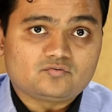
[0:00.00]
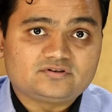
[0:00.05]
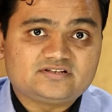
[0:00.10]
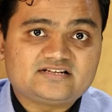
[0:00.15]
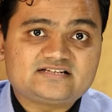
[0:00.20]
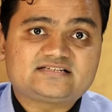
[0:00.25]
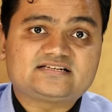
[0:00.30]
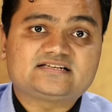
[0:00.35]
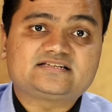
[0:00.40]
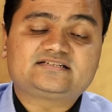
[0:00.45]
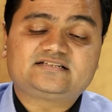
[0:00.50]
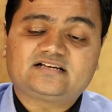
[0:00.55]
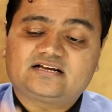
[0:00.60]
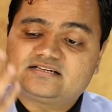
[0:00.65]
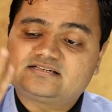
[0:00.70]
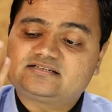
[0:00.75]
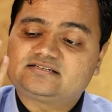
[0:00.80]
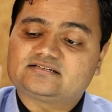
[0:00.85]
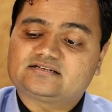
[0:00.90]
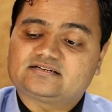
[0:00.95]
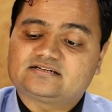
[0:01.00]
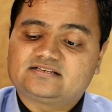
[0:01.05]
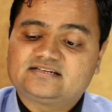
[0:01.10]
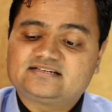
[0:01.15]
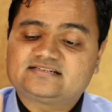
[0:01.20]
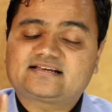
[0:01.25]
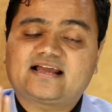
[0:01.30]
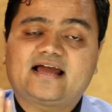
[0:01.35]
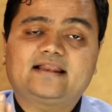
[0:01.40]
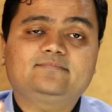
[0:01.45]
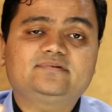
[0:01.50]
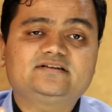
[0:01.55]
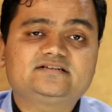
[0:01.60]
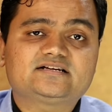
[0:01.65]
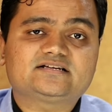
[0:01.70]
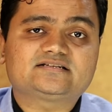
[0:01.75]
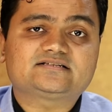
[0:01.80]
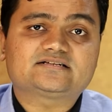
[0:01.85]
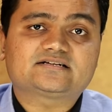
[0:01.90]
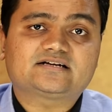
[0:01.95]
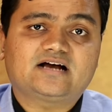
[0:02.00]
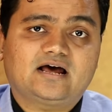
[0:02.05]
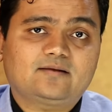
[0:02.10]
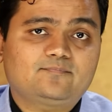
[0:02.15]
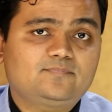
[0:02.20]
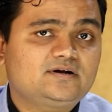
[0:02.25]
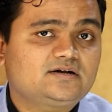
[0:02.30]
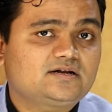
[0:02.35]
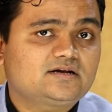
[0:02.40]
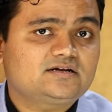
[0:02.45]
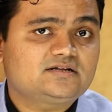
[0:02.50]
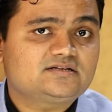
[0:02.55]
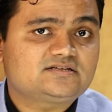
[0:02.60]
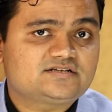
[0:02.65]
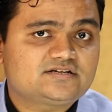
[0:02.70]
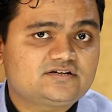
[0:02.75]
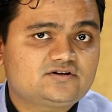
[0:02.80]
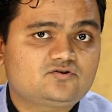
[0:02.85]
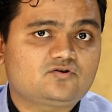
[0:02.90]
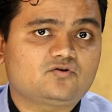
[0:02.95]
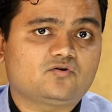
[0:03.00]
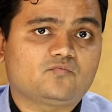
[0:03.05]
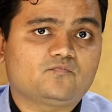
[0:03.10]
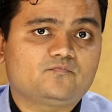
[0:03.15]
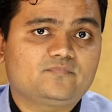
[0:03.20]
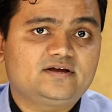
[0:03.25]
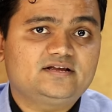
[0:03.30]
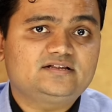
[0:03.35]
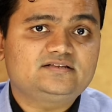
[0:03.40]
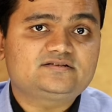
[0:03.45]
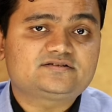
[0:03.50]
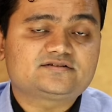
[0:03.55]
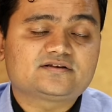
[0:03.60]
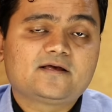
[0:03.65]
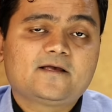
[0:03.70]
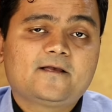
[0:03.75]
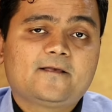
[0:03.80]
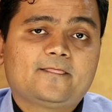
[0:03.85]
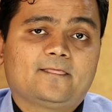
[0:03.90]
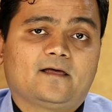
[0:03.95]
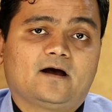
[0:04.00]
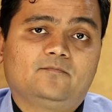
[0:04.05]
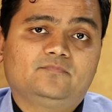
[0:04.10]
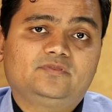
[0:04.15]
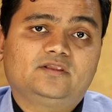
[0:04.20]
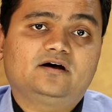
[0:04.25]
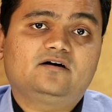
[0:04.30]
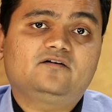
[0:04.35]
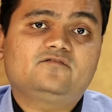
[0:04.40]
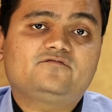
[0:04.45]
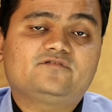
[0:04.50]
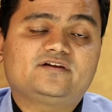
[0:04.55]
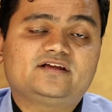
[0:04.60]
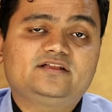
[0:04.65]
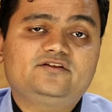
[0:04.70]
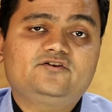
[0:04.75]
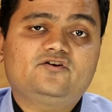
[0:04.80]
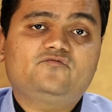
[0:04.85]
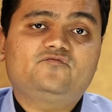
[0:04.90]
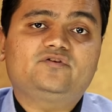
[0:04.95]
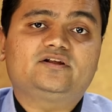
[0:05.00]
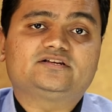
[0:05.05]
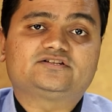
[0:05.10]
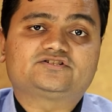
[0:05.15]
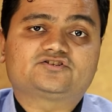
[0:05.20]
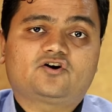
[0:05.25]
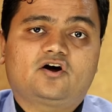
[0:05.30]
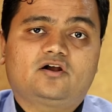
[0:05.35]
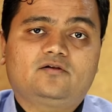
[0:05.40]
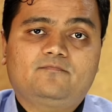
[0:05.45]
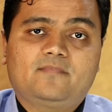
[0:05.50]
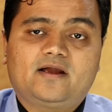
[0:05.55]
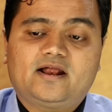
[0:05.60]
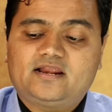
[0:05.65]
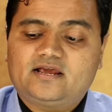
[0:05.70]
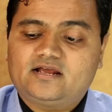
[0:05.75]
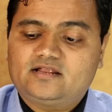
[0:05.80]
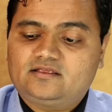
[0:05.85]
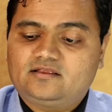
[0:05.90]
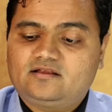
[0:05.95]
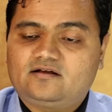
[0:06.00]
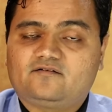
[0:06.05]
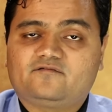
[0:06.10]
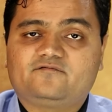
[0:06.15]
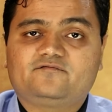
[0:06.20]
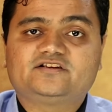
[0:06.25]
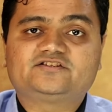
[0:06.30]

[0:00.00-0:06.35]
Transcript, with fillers: this is just, this can be just a carpal tunnel syndrome, means a nerve in your wrist called median nerve,